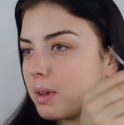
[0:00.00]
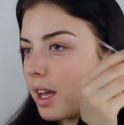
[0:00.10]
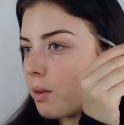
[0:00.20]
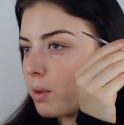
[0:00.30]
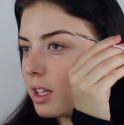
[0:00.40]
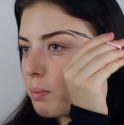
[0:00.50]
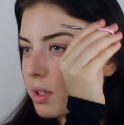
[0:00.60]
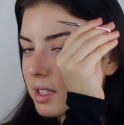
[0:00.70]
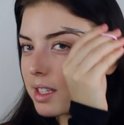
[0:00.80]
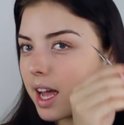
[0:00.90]
me get really
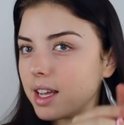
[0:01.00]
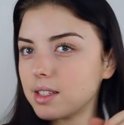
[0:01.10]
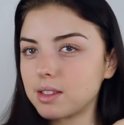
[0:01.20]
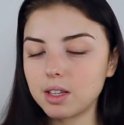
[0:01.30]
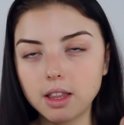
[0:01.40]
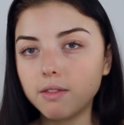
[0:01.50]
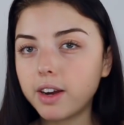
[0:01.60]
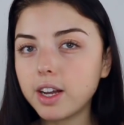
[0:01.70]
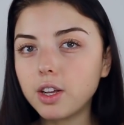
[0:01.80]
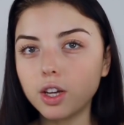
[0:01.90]
precise. They're
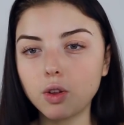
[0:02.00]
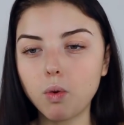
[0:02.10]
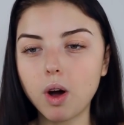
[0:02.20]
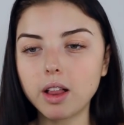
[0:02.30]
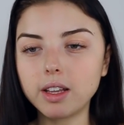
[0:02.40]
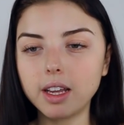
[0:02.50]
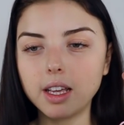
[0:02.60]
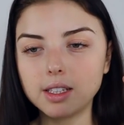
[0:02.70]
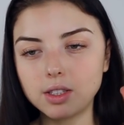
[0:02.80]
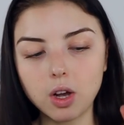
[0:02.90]
very good
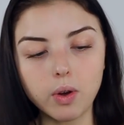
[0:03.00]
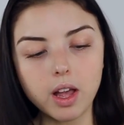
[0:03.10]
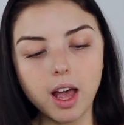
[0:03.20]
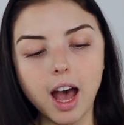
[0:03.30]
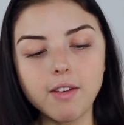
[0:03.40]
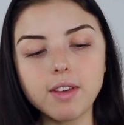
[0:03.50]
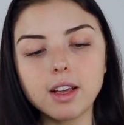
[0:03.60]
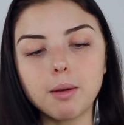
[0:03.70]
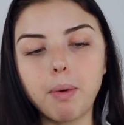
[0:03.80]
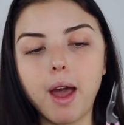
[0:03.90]
quality, so
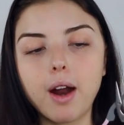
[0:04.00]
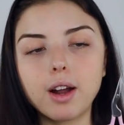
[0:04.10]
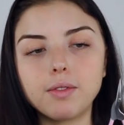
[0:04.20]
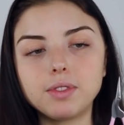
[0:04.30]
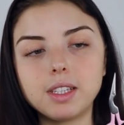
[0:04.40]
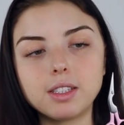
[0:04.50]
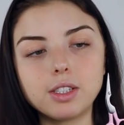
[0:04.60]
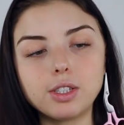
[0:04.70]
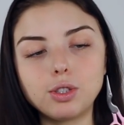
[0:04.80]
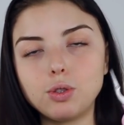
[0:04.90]
having a pair of
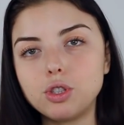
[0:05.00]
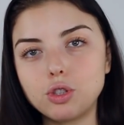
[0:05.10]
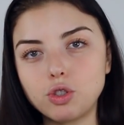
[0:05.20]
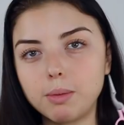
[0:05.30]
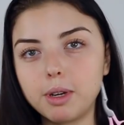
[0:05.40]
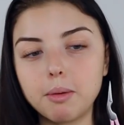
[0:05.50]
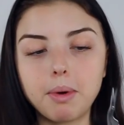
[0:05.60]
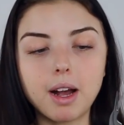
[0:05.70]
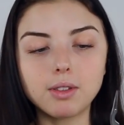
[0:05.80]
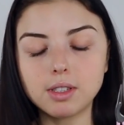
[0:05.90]
scissors to just trim your
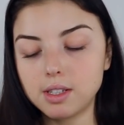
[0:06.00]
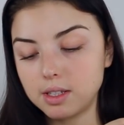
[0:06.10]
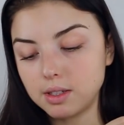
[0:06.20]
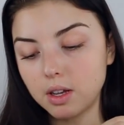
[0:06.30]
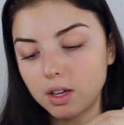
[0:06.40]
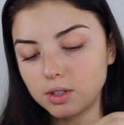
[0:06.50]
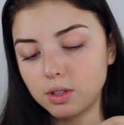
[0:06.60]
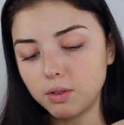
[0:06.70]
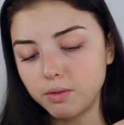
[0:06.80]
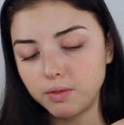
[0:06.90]
brows is
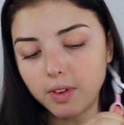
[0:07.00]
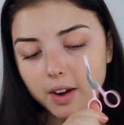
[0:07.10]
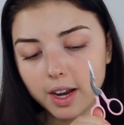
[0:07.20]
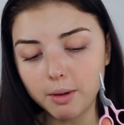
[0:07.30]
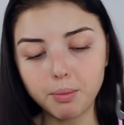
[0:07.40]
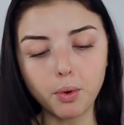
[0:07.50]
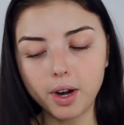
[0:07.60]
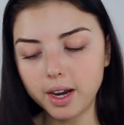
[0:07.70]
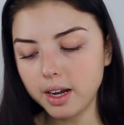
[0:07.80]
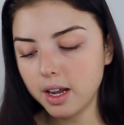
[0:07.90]
also very
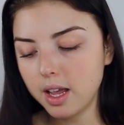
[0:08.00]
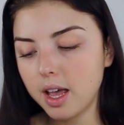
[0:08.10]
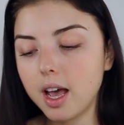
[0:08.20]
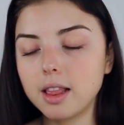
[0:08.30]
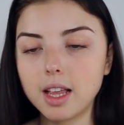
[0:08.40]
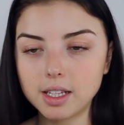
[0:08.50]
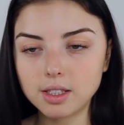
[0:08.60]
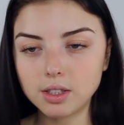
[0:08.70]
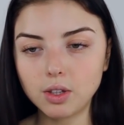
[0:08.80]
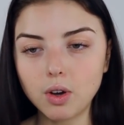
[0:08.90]
important.
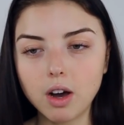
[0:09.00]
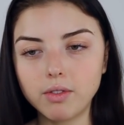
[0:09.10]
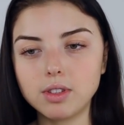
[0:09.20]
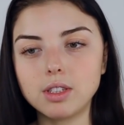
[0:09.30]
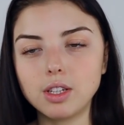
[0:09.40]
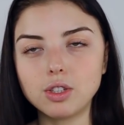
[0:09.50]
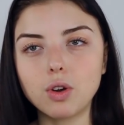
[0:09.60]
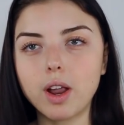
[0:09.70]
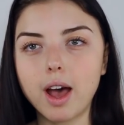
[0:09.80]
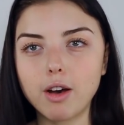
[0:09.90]
Unless you obviously
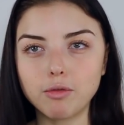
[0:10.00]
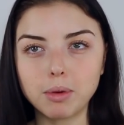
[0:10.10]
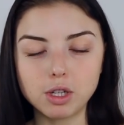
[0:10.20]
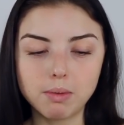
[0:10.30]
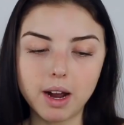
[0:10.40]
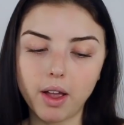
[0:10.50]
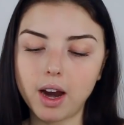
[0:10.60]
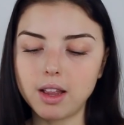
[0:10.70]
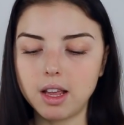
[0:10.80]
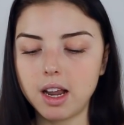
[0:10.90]
don't have much brow
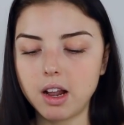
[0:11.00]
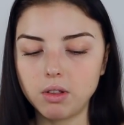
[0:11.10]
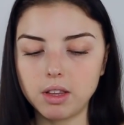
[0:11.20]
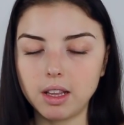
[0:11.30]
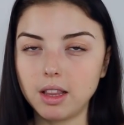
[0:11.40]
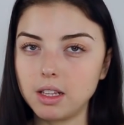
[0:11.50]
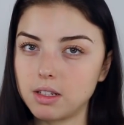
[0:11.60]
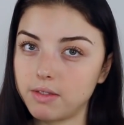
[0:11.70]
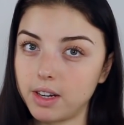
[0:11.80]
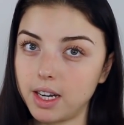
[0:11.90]
hair, then I don't think
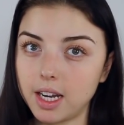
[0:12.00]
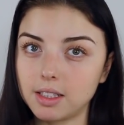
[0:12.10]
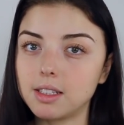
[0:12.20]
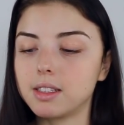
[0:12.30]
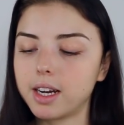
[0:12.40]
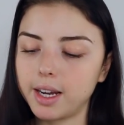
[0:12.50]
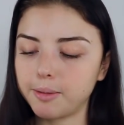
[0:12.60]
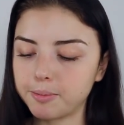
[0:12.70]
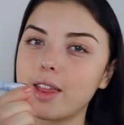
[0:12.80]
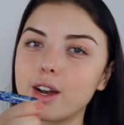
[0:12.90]
these are very
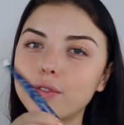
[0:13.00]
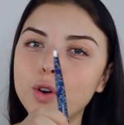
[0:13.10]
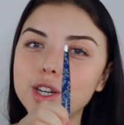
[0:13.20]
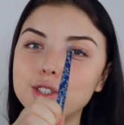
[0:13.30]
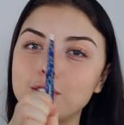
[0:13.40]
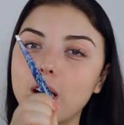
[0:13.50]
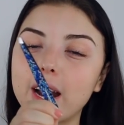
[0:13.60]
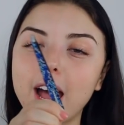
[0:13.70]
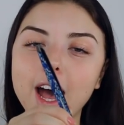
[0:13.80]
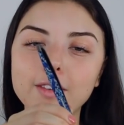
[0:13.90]
necessary. And then of course you
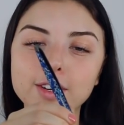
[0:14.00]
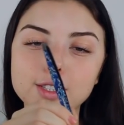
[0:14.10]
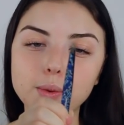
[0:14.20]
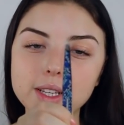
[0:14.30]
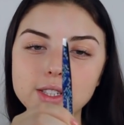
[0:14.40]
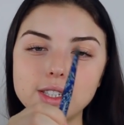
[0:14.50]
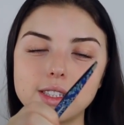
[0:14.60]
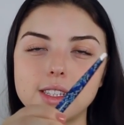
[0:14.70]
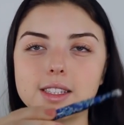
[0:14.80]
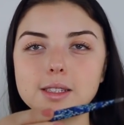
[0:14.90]
gotta have your
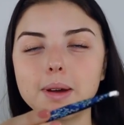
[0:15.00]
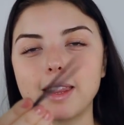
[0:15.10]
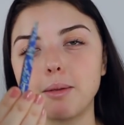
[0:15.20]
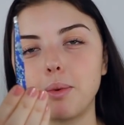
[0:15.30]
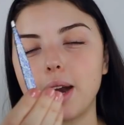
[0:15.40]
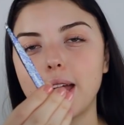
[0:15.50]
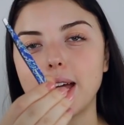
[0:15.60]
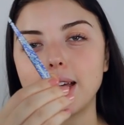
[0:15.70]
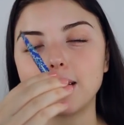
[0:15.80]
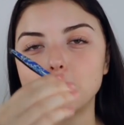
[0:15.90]
tweezers. This is by the
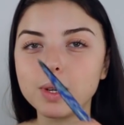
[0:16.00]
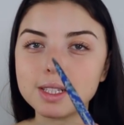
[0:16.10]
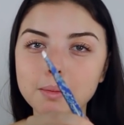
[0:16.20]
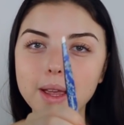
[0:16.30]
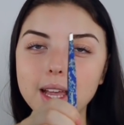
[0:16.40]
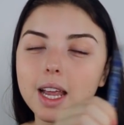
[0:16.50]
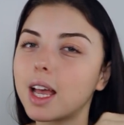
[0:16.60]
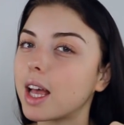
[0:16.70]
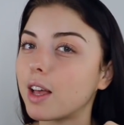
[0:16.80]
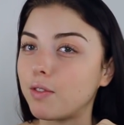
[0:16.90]
brand Tweezerman.
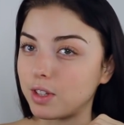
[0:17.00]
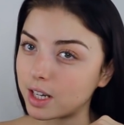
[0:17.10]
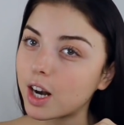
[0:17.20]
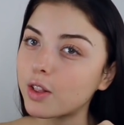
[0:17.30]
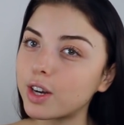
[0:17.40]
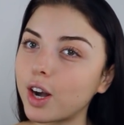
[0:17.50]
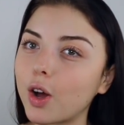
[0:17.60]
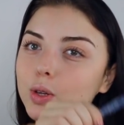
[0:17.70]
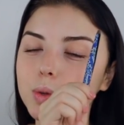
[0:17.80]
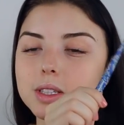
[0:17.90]
If you didn't already
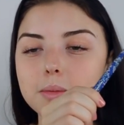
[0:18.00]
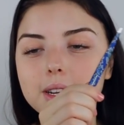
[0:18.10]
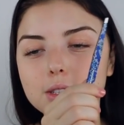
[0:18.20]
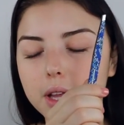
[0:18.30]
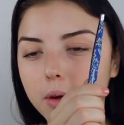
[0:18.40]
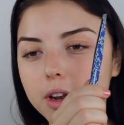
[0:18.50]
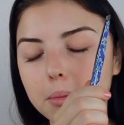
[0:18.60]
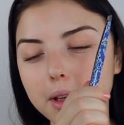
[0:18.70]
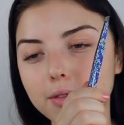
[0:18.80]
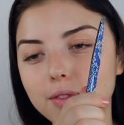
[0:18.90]
know, Tweezerman is like one
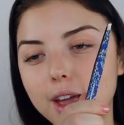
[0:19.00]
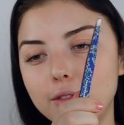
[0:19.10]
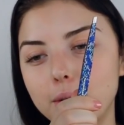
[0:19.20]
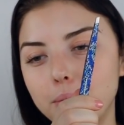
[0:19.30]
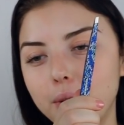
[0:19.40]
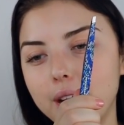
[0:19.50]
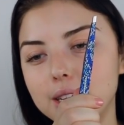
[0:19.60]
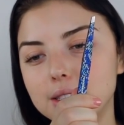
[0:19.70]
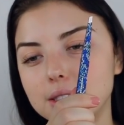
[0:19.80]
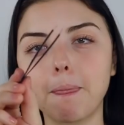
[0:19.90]
of my favorite
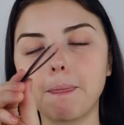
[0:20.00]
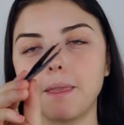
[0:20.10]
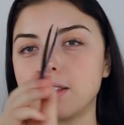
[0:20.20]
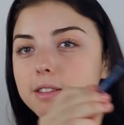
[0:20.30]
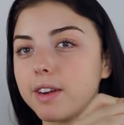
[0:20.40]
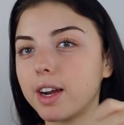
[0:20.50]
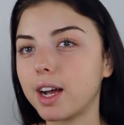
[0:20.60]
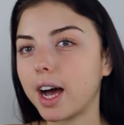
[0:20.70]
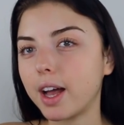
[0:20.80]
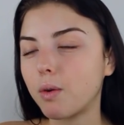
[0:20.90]
brands. These are very
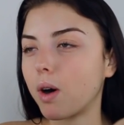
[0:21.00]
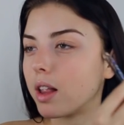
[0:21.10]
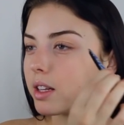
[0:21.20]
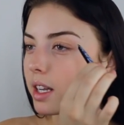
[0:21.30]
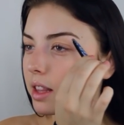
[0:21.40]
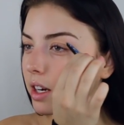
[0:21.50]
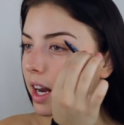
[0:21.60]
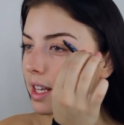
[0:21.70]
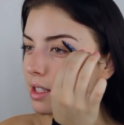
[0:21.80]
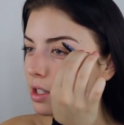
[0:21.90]
high quality. They're
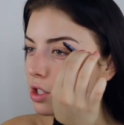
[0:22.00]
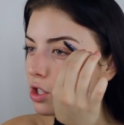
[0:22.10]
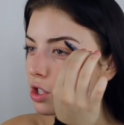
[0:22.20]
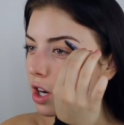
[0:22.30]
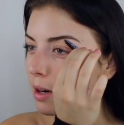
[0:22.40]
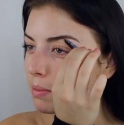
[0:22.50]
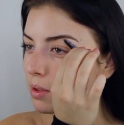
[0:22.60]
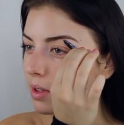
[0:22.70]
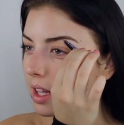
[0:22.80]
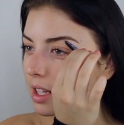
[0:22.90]
nice and sharp,
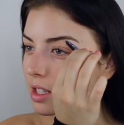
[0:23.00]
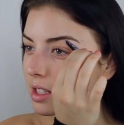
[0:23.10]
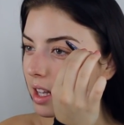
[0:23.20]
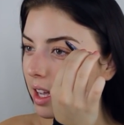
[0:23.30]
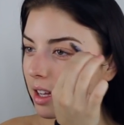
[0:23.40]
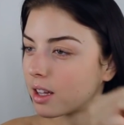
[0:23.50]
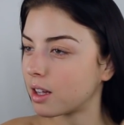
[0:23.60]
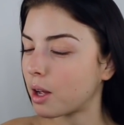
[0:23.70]
so they just like